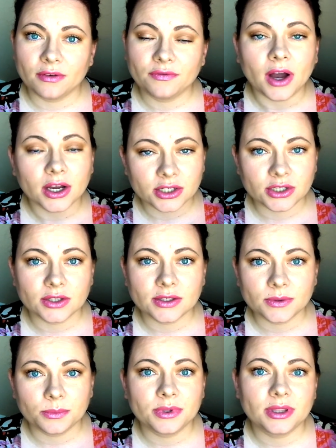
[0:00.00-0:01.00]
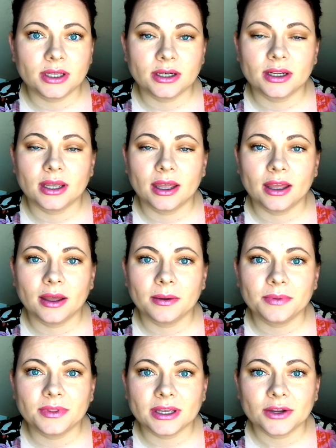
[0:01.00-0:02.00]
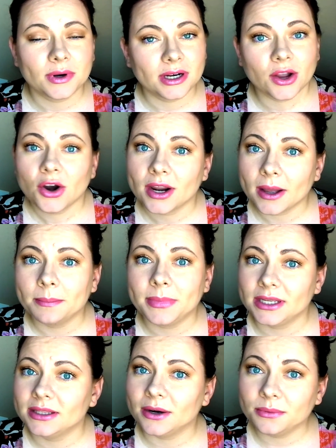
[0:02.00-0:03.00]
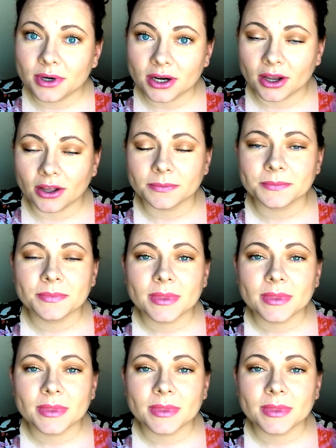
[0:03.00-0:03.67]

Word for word: functions within uh, the credit card company that I work on.